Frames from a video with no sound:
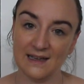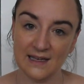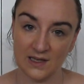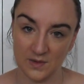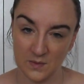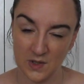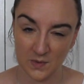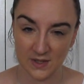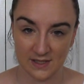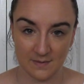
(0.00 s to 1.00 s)
you know
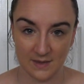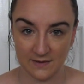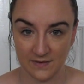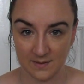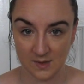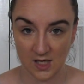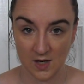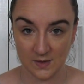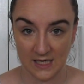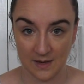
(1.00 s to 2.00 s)
you want something for them to
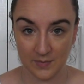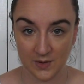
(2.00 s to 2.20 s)
cozy up